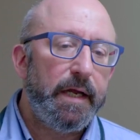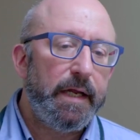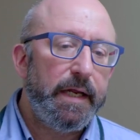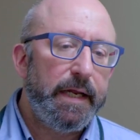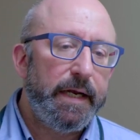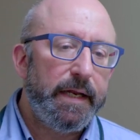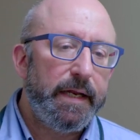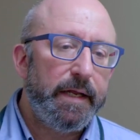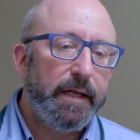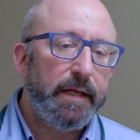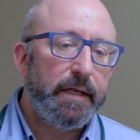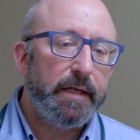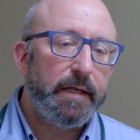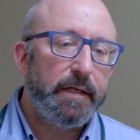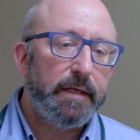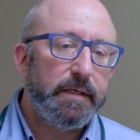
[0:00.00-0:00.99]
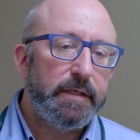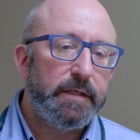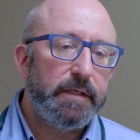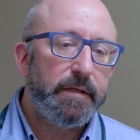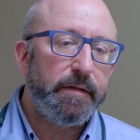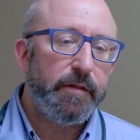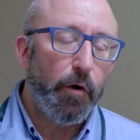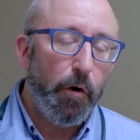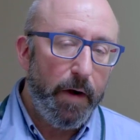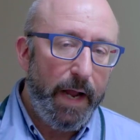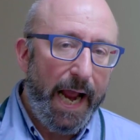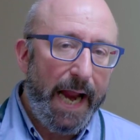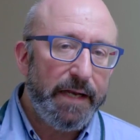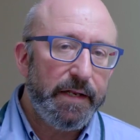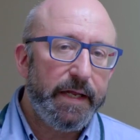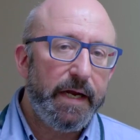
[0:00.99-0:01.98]
in the third
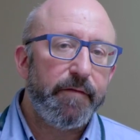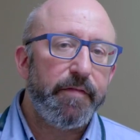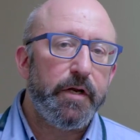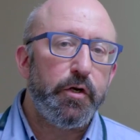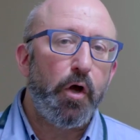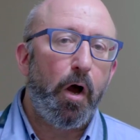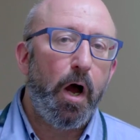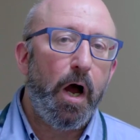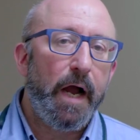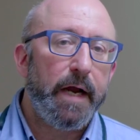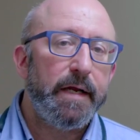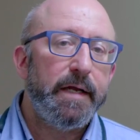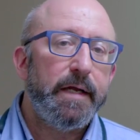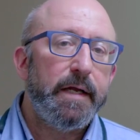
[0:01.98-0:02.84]
eyelid of the dog